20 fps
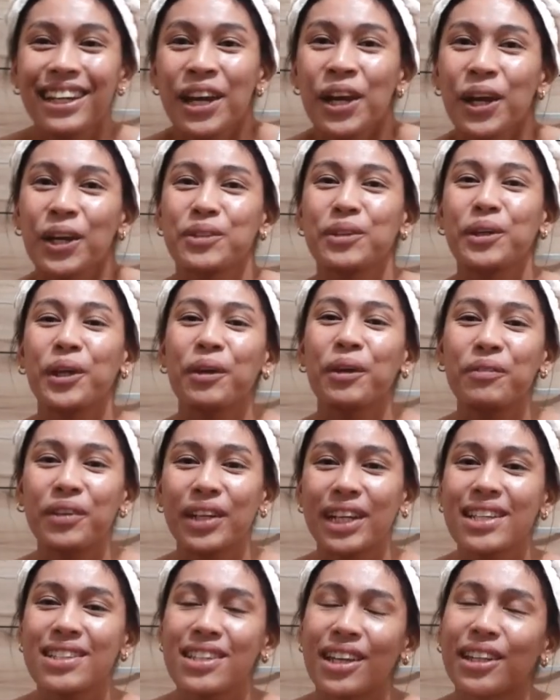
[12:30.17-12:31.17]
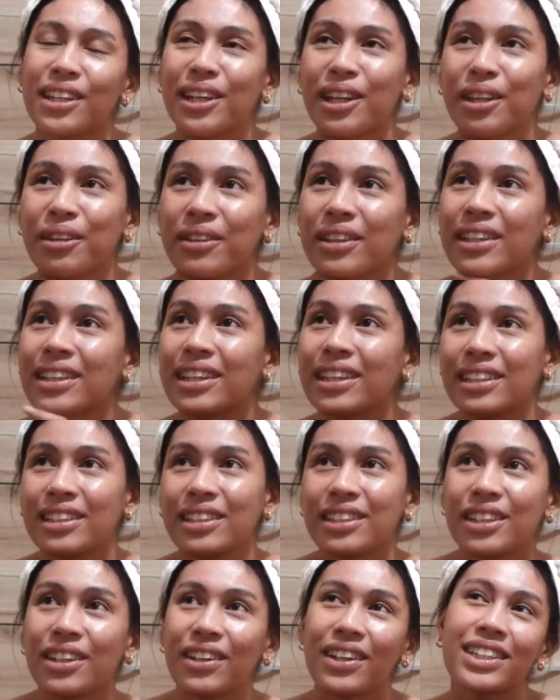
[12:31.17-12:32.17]
whenever I say that you
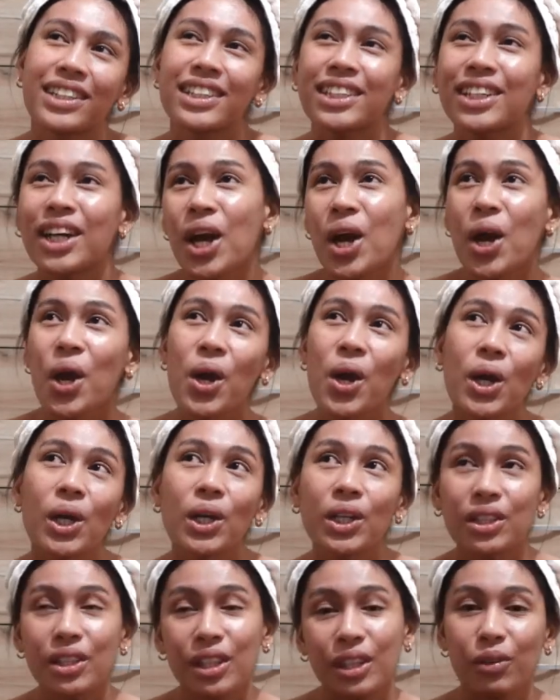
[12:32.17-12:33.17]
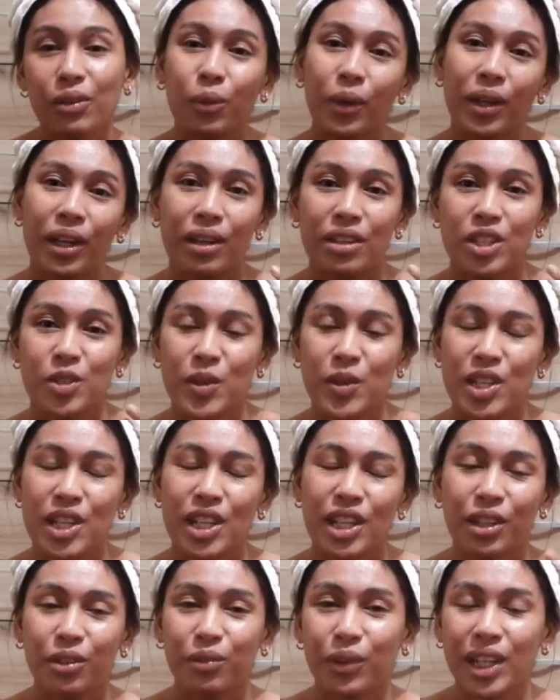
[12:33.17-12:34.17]
know it's cold, when
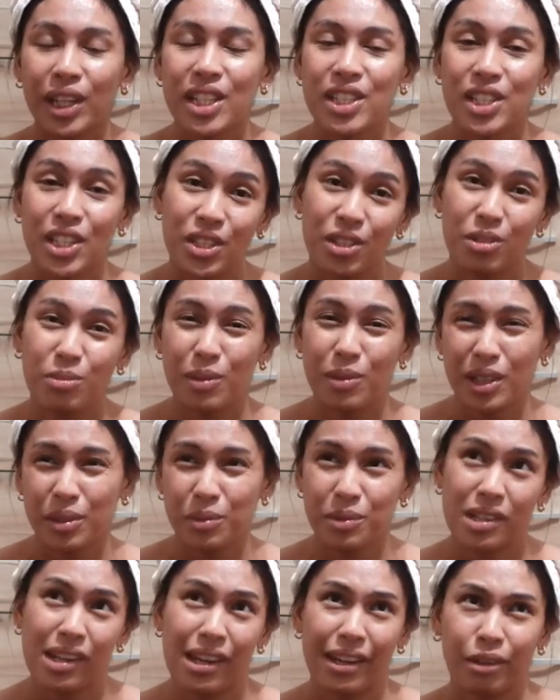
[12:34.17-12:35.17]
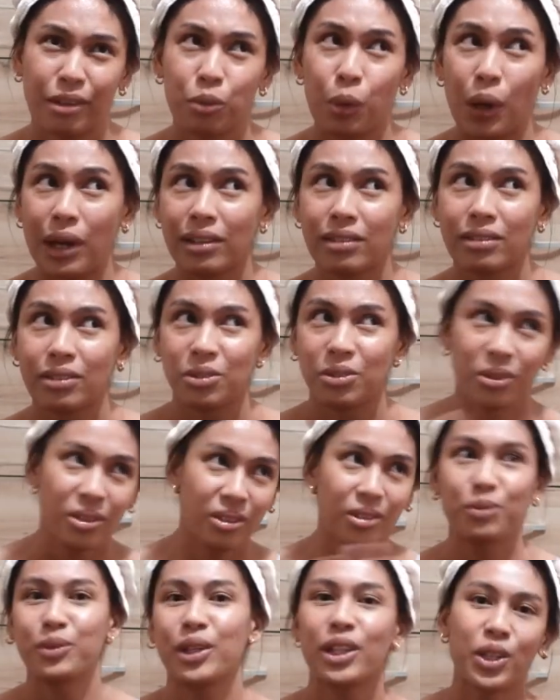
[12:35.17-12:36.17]
especially in rainy season, Matt was like, what
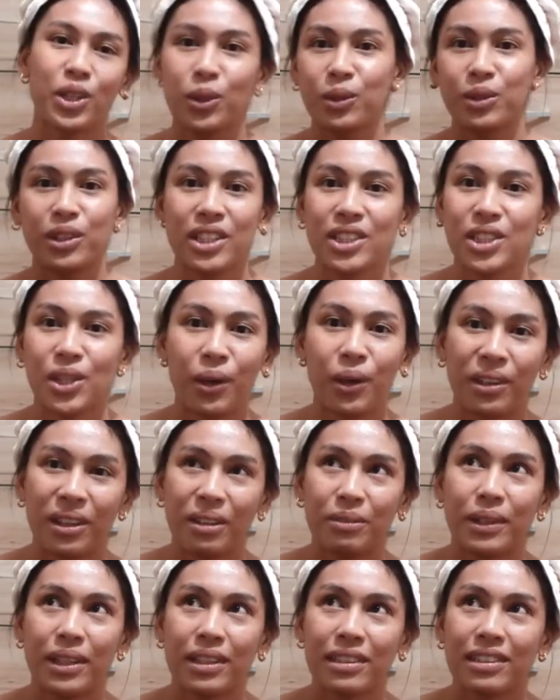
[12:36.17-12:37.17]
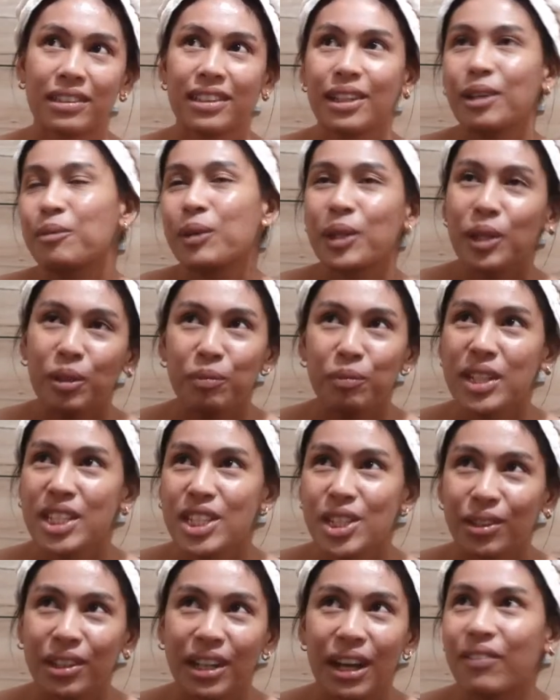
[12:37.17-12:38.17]
cold are you talking about? Philippines
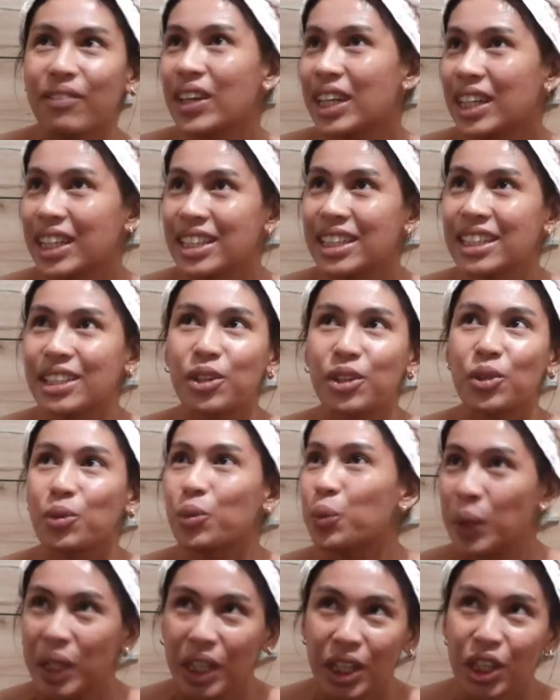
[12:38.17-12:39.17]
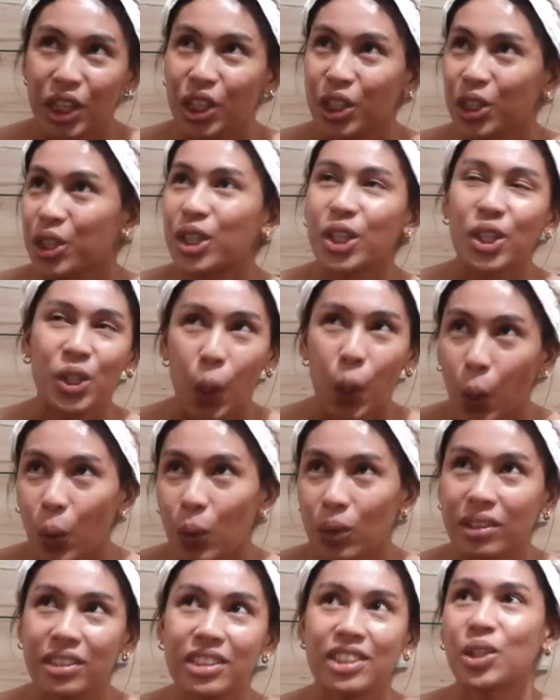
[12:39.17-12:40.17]
don't have any winter or
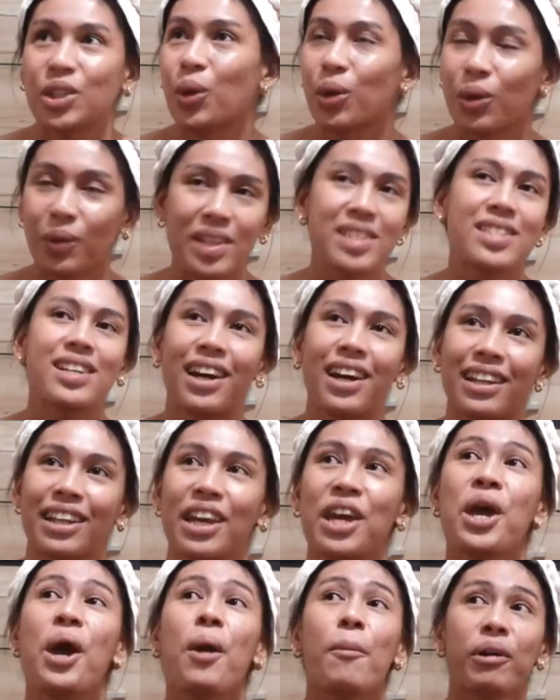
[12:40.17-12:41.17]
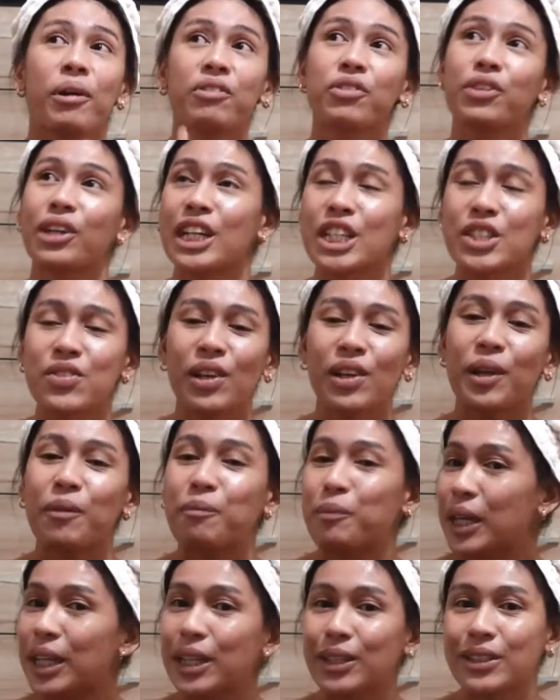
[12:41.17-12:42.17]
cold, it's always hot. But for us
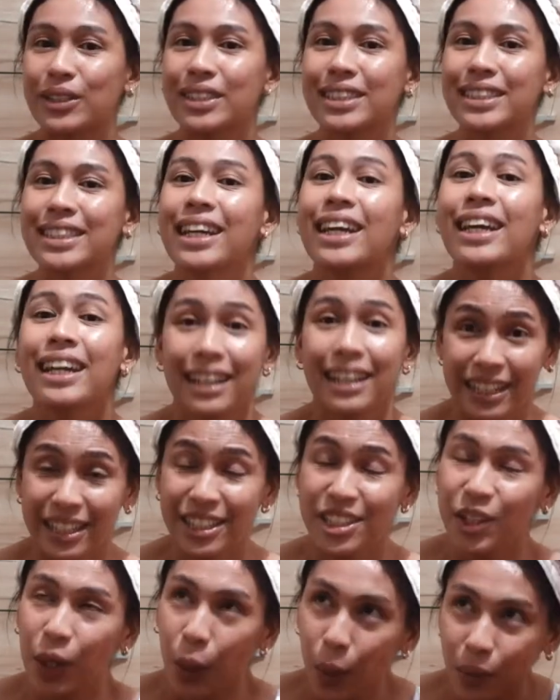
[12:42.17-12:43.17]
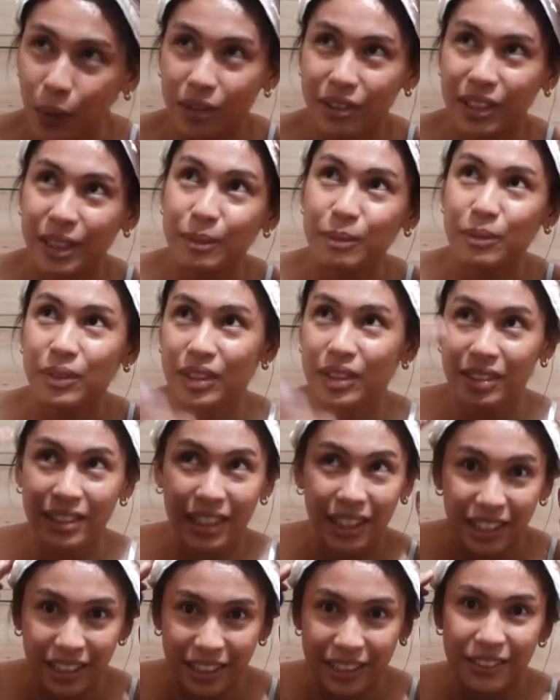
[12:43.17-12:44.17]
Filipinos, it's cold. I'm
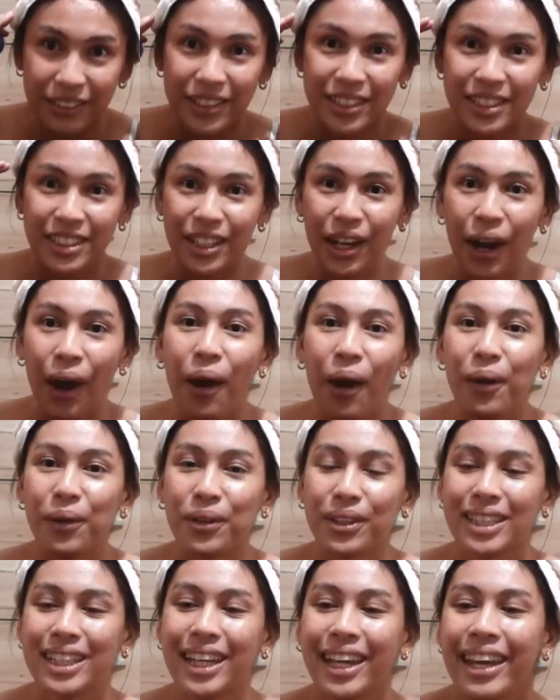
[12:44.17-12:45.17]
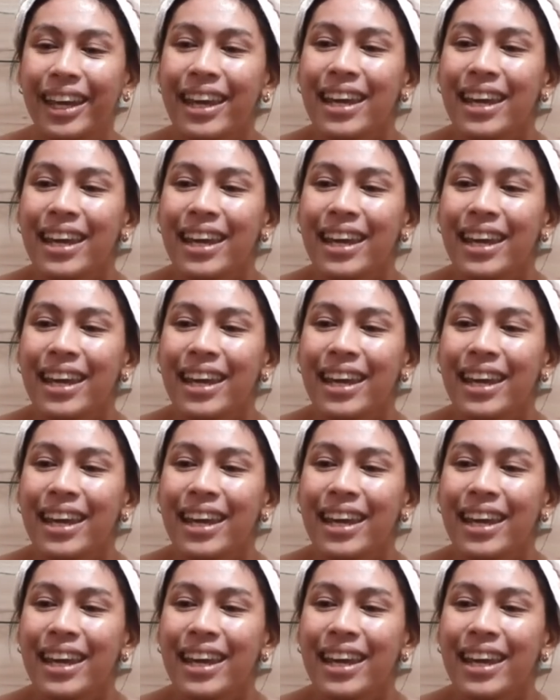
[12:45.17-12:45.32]
telling you, it's cold.